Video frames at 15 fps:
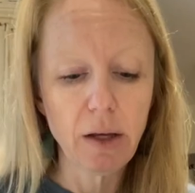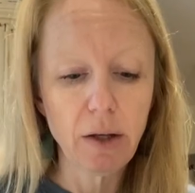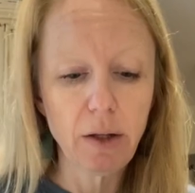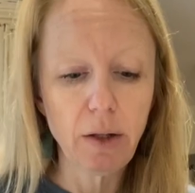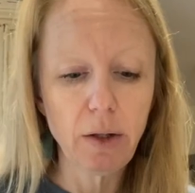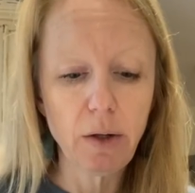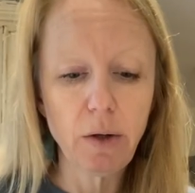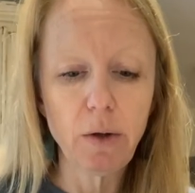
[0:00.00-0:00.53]

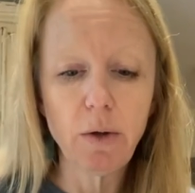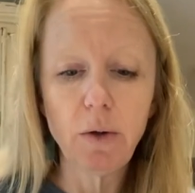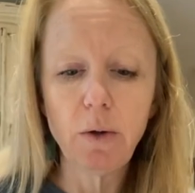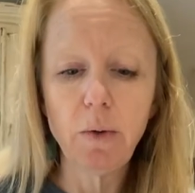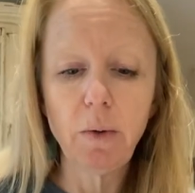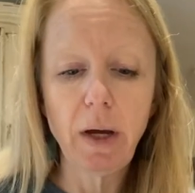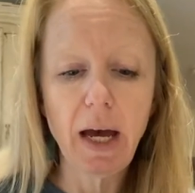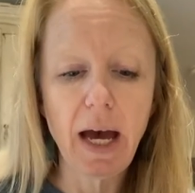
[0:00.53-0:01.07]

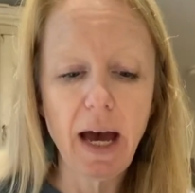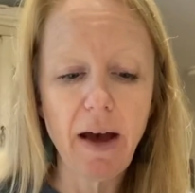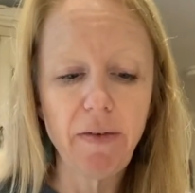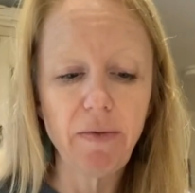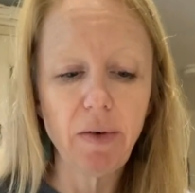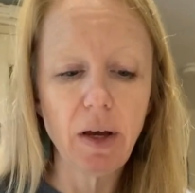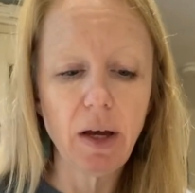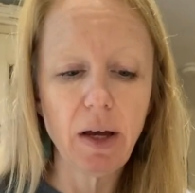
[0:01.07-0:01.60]
glue
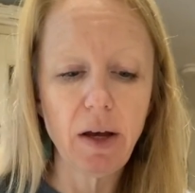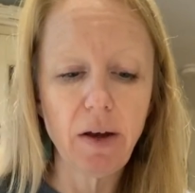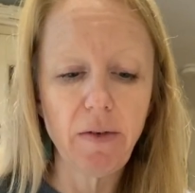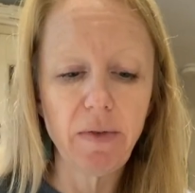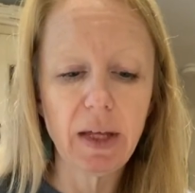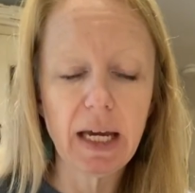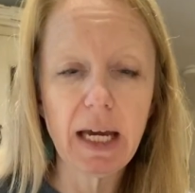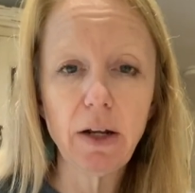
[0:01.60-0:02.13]
half
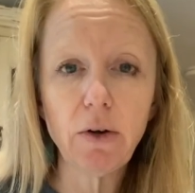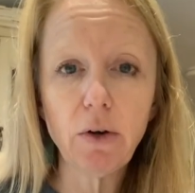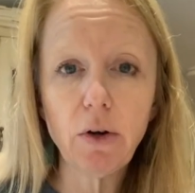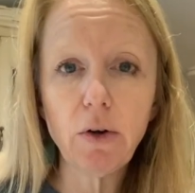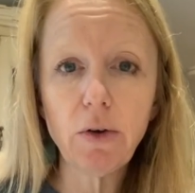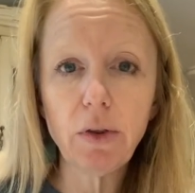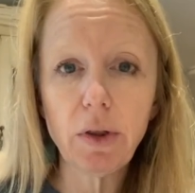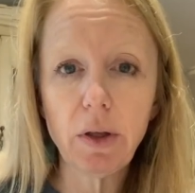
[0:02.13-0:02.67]
of the inner
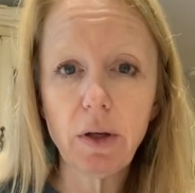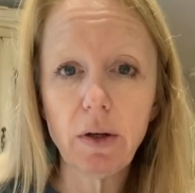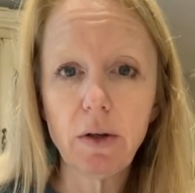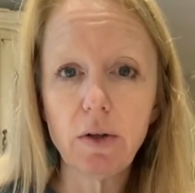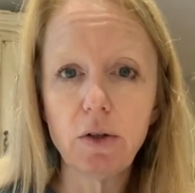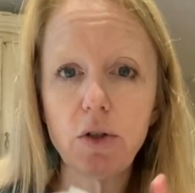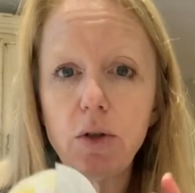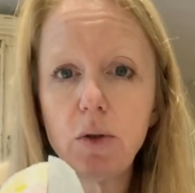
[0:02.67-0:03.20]
earth
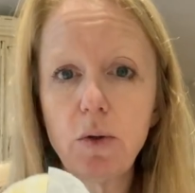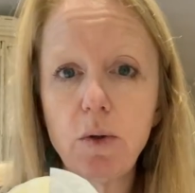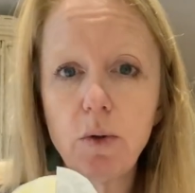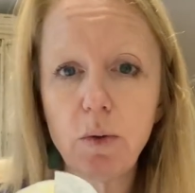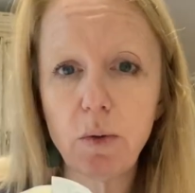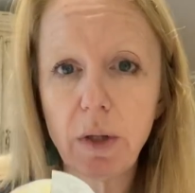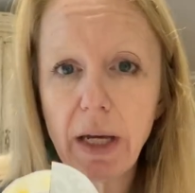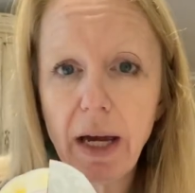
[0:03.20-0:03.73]

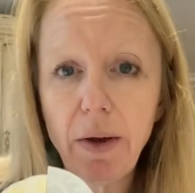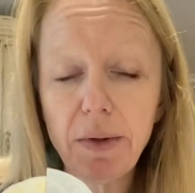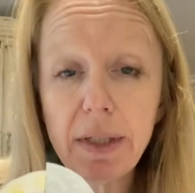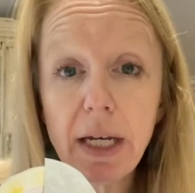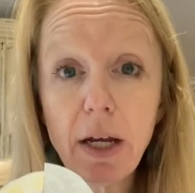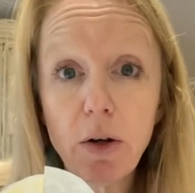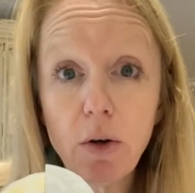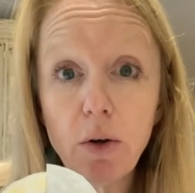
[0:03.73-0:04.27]
to the
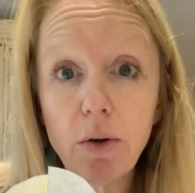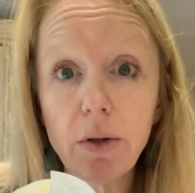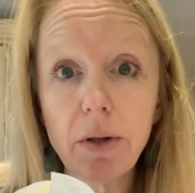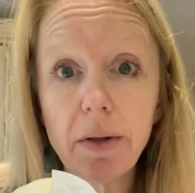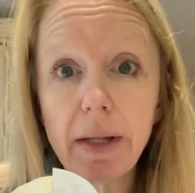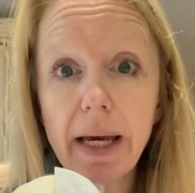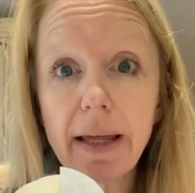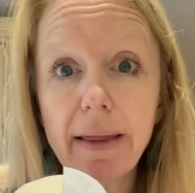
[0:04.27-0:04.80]
outside earth
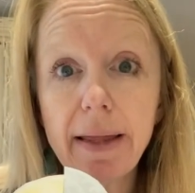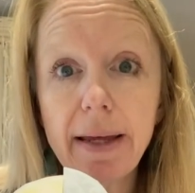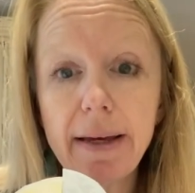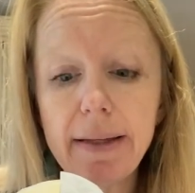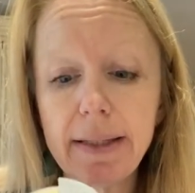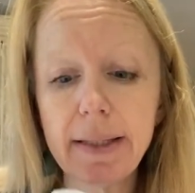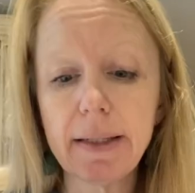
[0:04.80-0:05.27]
like this.